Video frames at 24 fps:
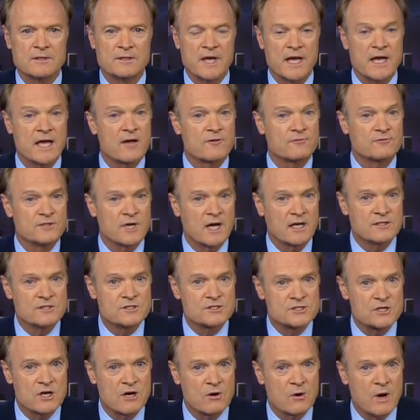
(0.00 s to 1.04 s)
They have done
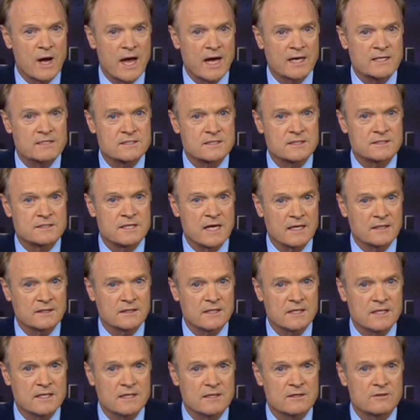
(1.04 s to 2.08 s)
so
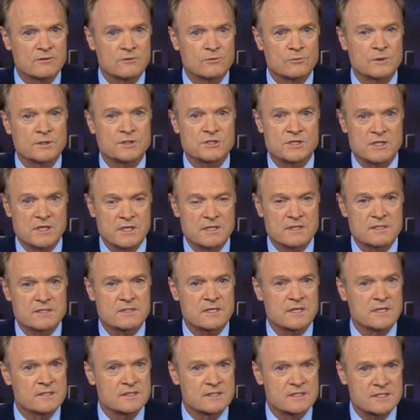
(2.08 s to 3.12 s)
accidentally, which is
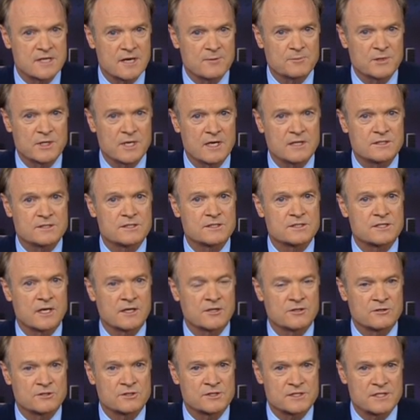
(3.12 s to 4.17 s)
in some cases
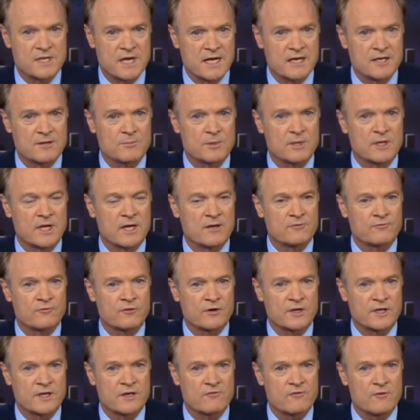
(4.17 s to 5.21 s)
understandable and
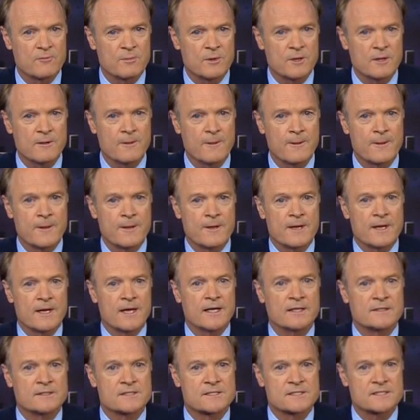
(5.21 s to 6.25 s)
forgivable,
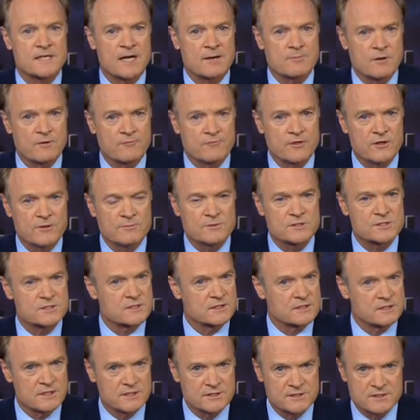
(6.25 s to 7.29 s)
and some of them,
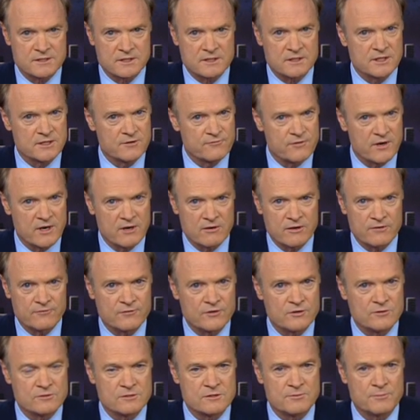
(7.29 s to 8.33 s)
statistically very
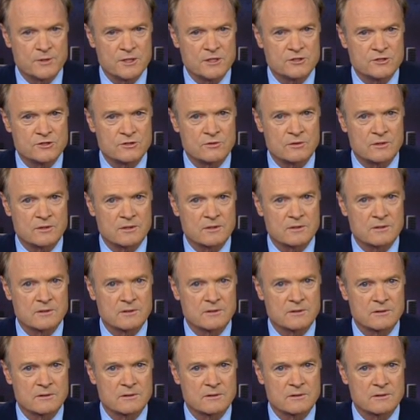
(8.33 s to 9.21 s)
few to be sure,